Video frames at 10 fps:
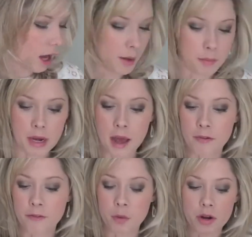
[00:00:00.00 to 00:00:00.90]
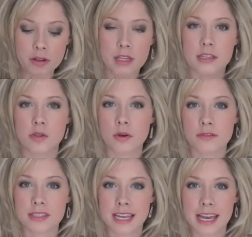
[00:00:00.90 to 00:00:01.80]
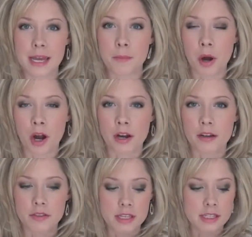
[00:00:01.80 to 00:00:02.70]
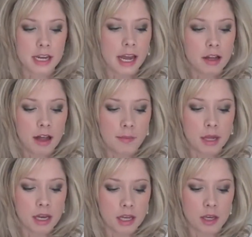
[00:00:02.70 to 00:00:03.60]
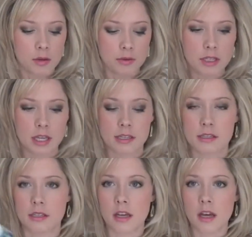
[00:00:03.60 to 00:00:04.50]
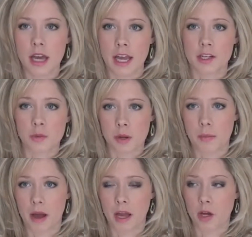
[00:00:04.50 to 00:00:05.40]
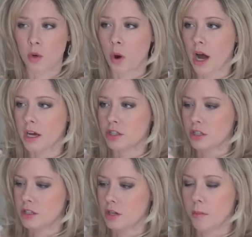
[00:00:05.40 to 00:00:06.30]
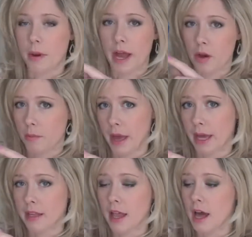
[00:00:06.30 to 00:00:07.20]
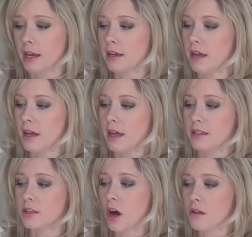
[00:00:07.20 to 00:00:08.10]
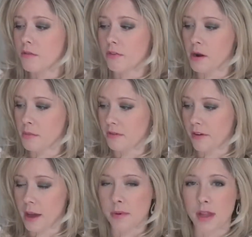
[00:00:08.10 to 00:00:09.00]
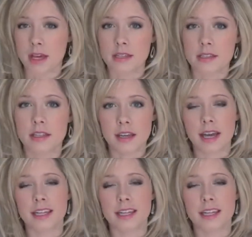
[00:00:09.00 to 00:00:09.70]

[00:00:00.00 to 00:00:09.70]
But for the sort of setting part of this style, I'm going to use this hairspray by Aquage. It's their Bio Mega line. It's called Firm and Fabulous.